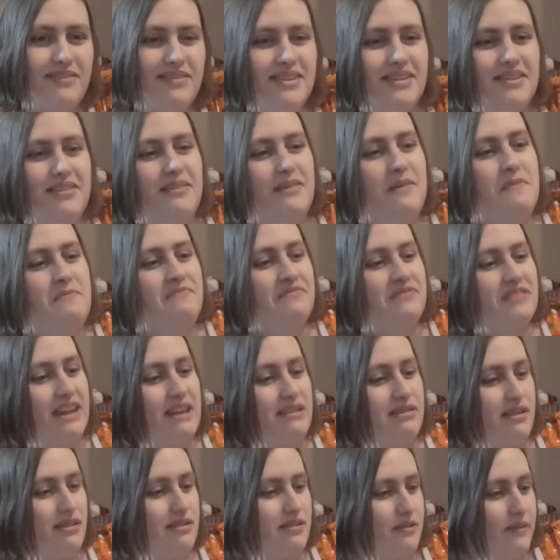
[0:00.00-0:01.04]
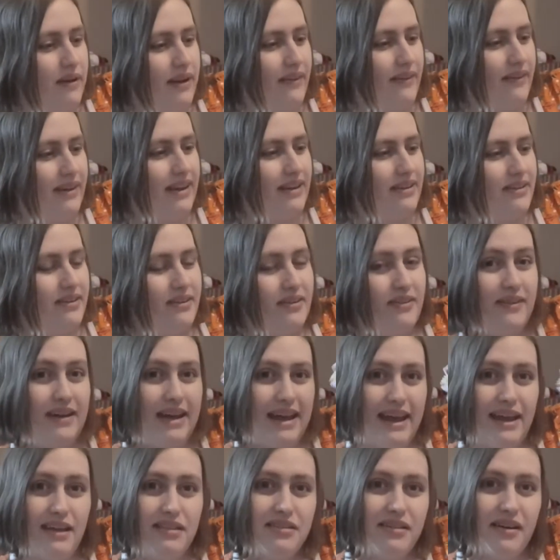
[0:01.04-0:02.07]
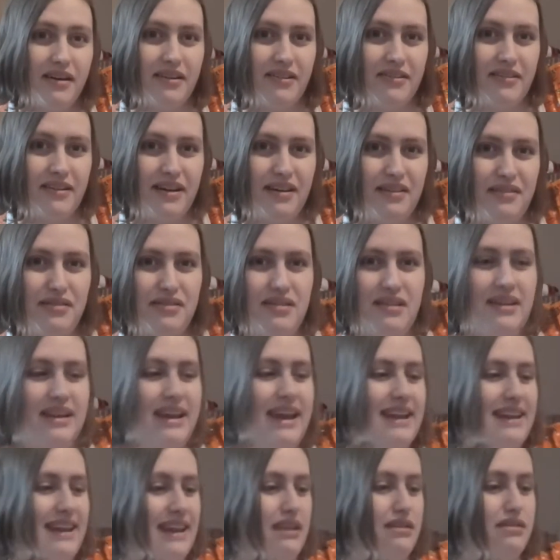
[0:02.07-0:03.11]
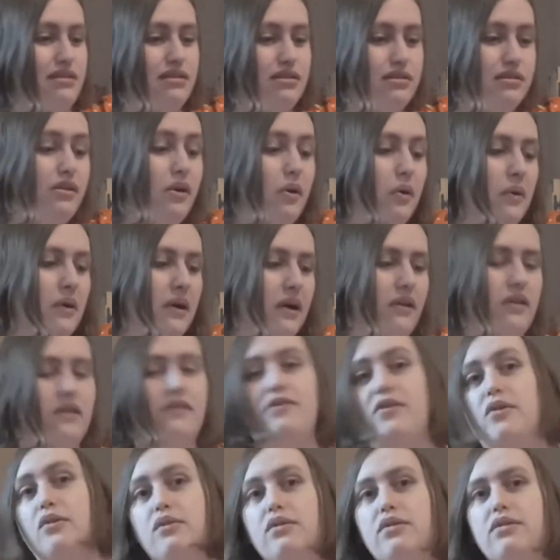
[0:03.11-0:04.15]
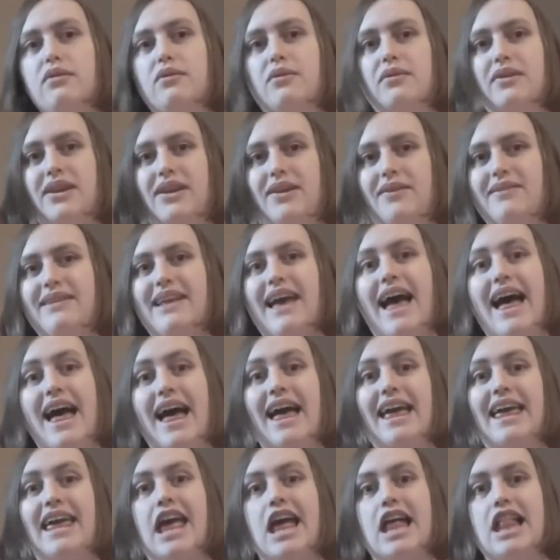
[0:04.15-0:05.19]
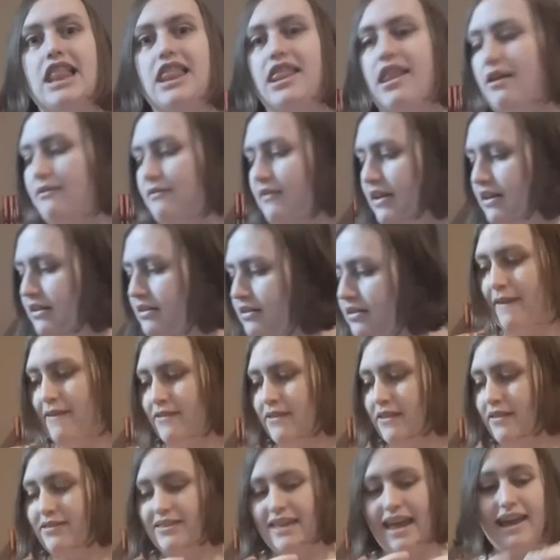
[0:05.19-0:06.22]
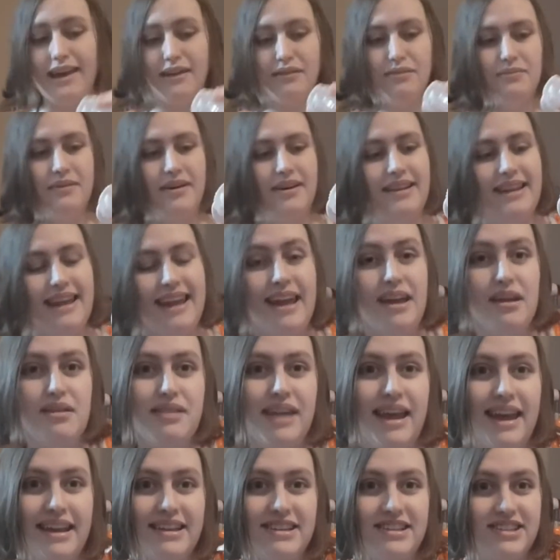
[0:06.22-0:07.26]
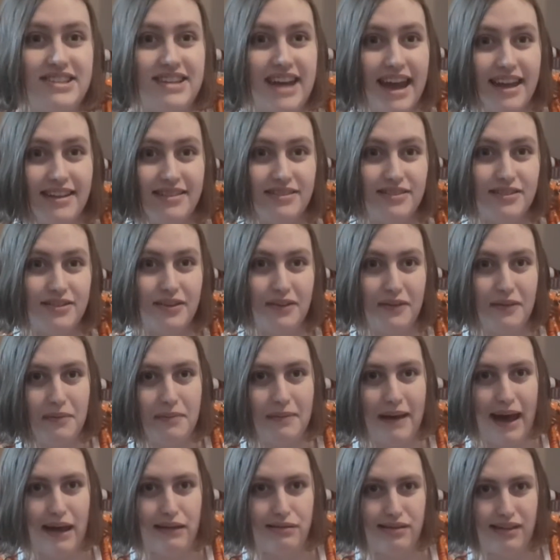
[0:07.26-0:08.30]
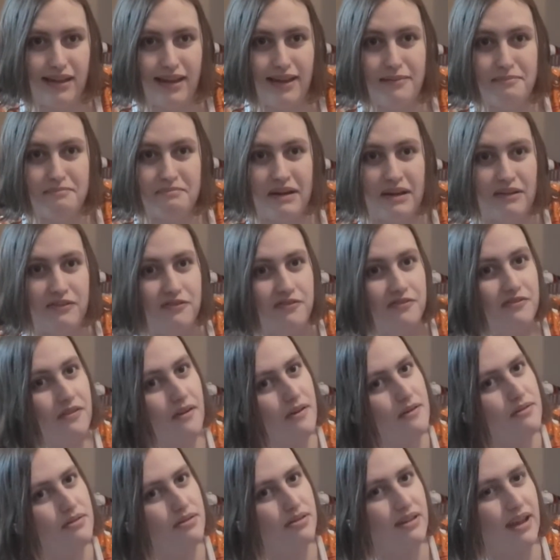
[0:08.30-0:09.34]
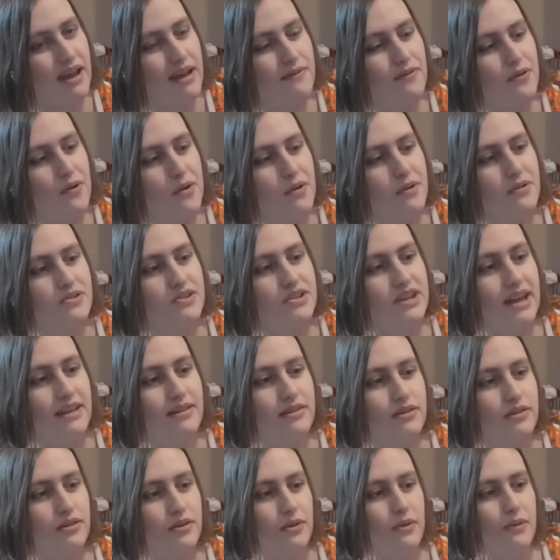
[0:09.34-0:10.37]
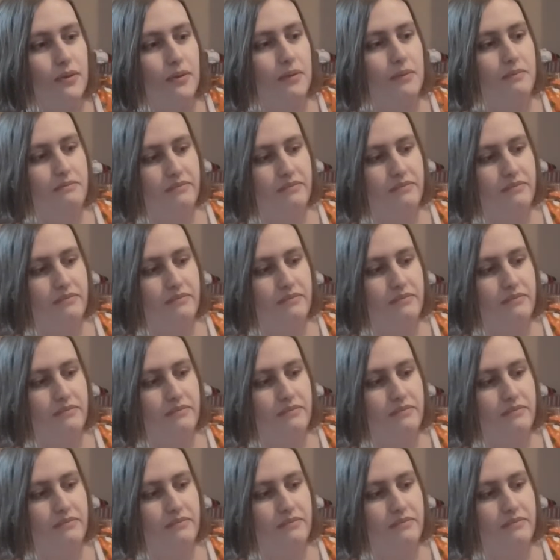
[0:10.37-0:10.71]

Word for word: though. It says Crayon Kiddo, it's got crayons on it, it's so colourful, so cute, I love it. The next one is a Gen 2 Passie, my first ever Gen 2